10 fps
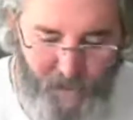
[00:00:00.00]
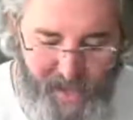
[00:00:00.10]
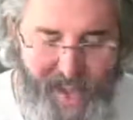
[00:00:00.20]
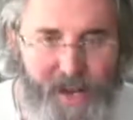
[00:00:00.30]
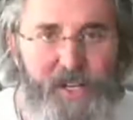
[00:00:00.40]

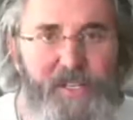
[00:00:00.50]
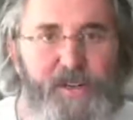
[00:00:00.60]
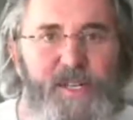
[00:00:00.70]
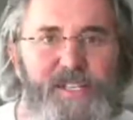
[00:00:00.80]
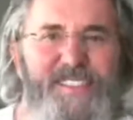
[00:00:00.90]
How'd he
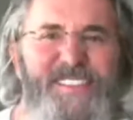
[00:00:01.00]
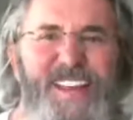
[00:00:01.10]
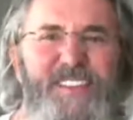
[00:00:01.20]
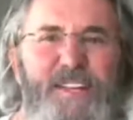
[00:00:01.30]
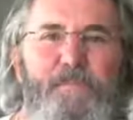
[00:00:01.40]
do it?
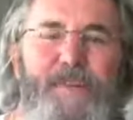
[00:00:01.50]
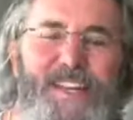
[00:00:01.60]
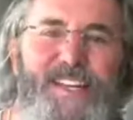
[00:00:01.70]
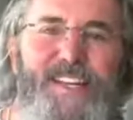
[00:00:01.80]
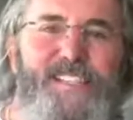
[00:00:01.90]
Selling
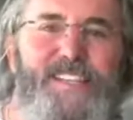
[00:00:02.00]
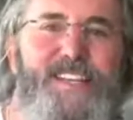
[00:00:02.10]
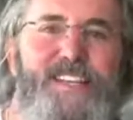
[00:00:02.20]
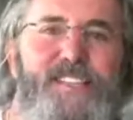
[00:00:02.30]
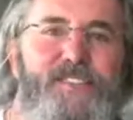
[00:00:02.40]
peanuts
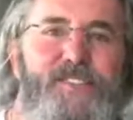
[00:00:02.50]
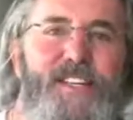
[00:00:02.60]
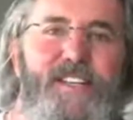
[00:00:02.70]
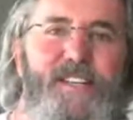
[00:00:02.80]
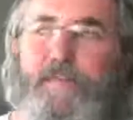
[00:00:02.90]
in the
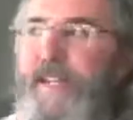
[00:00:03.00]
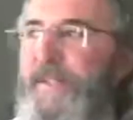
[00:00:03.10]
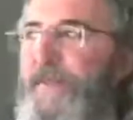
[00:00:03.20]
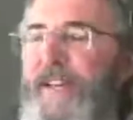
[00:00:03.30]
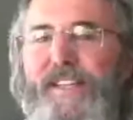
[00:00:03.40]
street, the
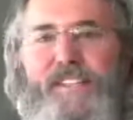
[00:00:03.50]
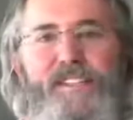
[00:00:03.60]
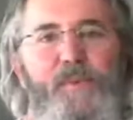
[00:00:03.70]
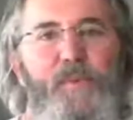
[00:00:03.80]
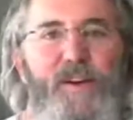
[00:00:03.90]
best peanuts
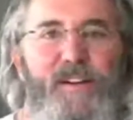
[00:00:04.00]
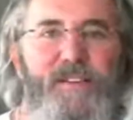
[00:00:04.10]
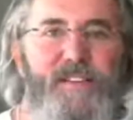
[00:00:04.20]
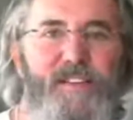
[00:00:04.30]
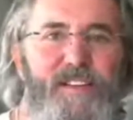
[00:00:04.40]
there were.
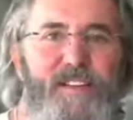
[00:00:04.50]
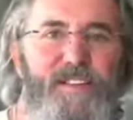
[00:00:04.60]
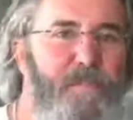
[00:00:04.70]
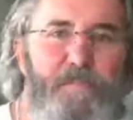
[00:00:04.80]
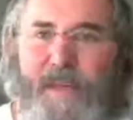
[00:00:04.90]

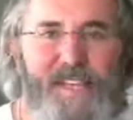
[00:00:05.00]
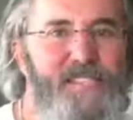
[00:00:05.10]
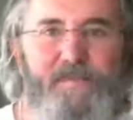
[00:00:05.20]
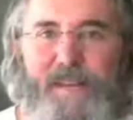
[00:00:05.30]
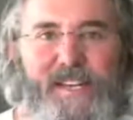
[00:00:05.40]
The
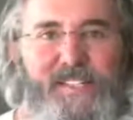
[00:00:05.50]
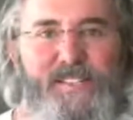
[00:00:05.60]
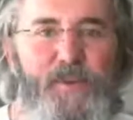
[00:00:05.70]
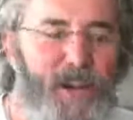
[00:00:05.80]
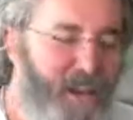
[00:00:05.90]
best peanuts
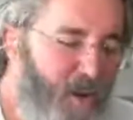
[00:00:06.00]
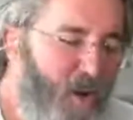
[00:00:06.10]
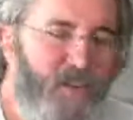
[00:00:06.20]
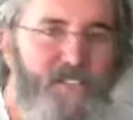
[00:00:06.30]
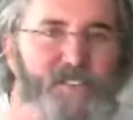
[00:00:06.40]
there were. It
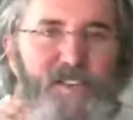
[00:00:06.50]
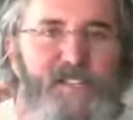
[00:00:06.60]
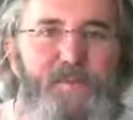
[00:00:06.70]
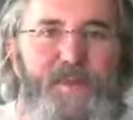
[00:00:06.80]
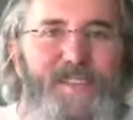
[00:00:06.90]
all
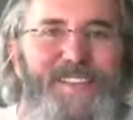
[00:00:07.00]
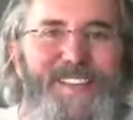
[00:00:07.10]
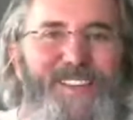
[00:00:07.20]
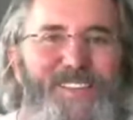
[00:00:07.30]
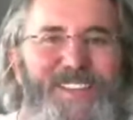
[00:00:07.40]
starts with
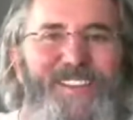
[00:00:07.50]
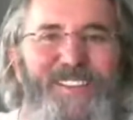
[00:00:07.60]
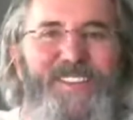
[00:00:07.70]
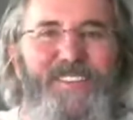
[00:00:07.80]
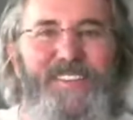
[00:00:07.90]

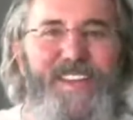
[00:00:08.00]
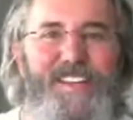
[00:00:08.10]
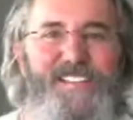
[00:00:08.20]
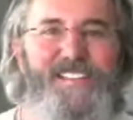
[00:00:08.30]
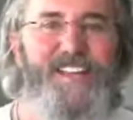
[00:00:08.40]
little
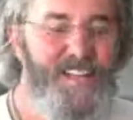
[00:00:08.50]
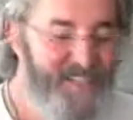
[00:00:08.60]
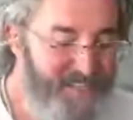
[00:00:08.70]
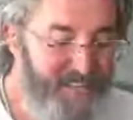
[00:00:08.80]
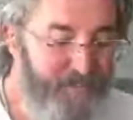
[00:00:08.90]
things.
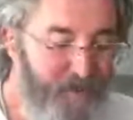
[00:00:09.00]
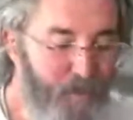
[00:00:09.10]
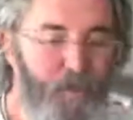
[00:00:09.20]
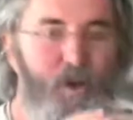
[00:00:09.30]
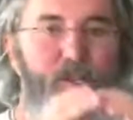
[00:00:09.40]
See, if
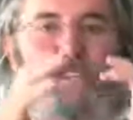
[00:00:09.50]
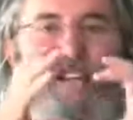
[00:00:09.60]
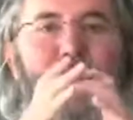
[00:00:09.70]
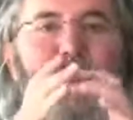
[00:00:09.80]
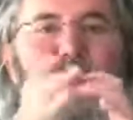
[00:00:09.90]
it works
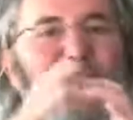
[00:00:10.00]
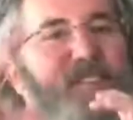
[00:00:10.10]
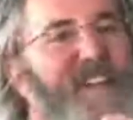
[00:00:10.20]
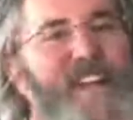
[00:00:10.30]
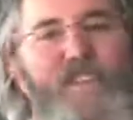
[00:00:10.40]
on the little
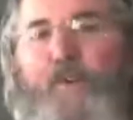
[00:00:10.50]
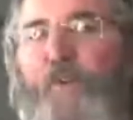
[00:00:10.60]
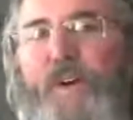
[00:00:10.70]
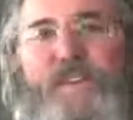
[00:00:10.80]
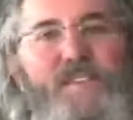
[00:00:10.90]
scale, it
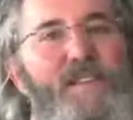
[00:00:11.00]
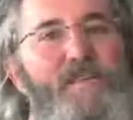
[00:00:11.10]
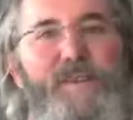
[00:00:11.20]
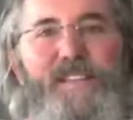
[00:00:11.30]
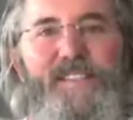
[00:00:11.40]
works on the
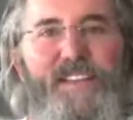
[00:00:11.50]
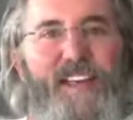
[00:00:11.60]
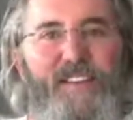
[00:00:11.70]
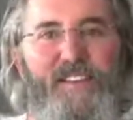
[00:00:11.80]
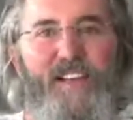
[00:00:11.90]
big scale.